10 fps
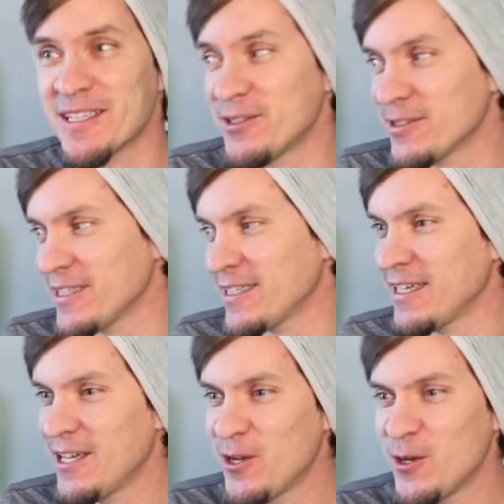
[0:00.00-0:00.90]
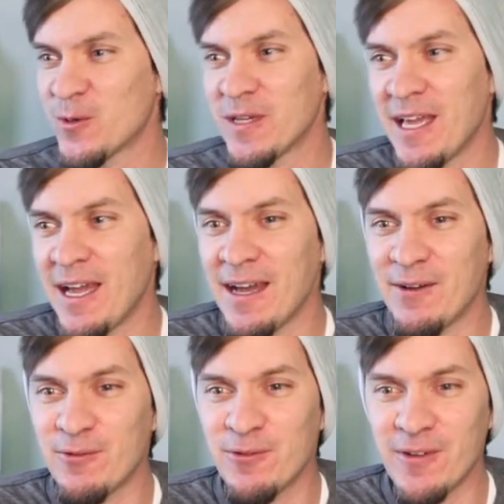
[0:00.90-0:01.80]
Literally, we
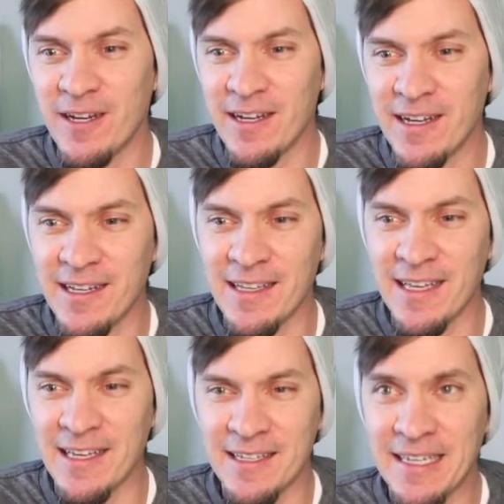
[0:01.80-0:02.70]
have like